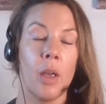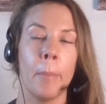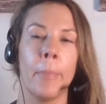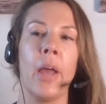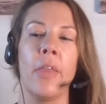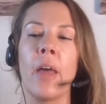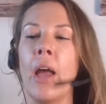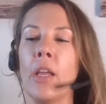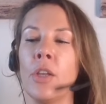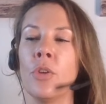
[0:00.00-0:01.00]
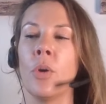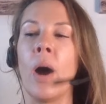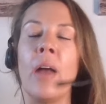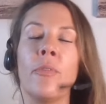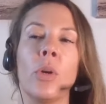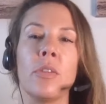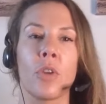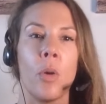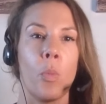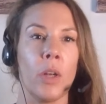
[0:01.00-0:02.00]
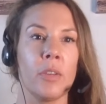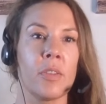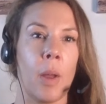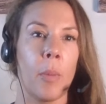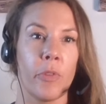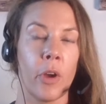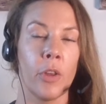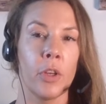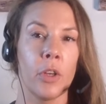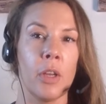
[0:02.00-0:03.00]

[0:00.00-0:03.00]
And by that, you know, I've always gone one step further.